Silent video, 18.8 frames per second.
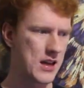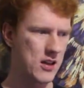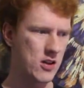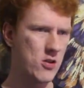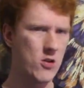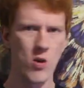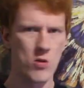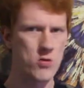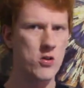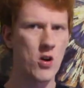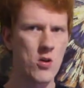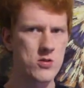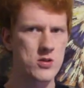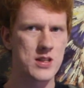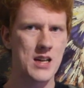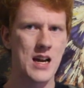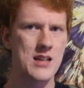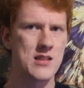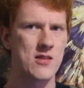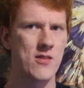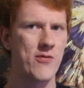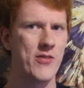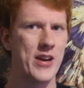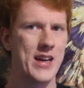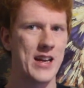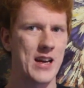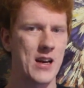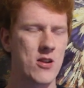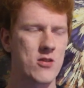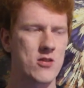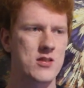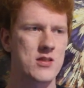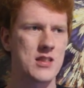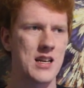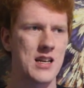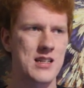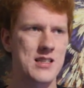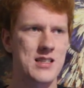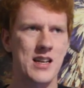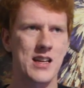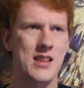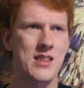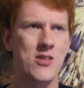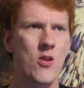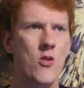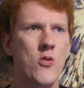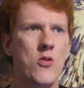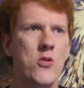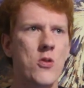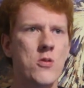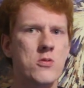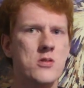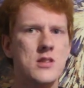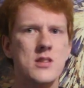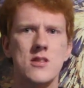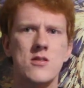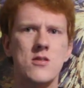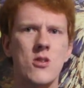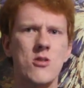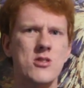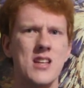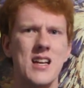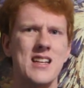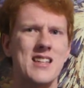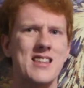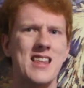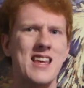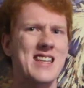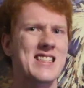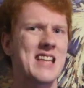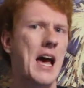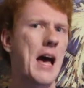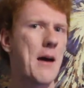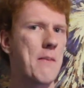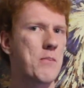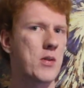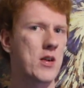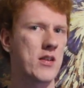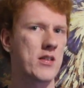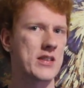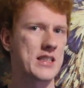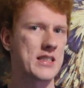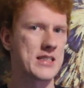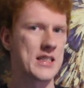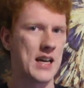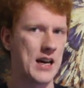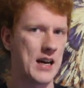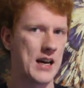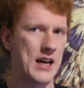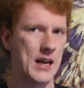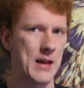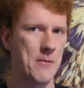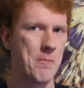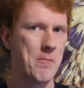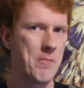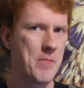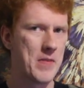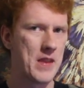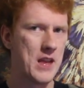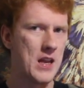You know, those kinds of videos. It's like, those kinds of things happen all the time.